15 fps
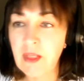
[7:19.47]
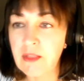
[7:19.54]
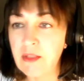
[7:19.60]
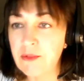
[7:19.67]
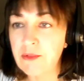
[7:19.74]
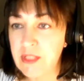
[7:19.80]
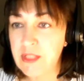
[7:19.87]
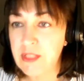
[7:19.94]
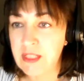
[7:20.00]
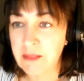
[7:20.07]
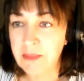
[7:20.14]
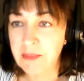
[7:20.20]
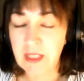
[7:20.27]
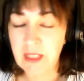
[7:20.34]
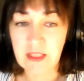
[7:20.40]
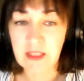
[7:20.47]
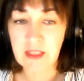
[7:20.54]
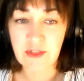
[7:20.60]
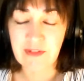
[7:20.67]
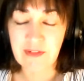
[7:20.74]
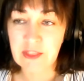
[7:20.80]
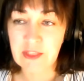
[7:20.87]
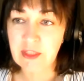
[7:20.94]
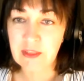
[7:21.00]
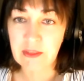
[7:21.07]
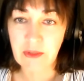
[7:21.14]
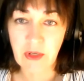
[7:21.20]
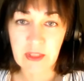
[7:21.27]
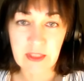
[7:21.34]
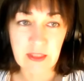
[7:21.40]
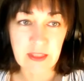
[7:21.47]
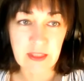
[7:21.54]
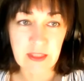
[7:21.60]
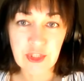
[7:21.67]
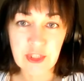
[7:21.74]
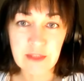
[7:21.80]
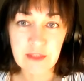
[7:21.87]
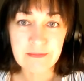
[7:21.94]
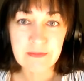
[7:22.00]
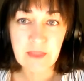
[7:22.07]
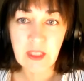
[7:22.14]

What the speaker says: There is disseminated intravascular coagulation,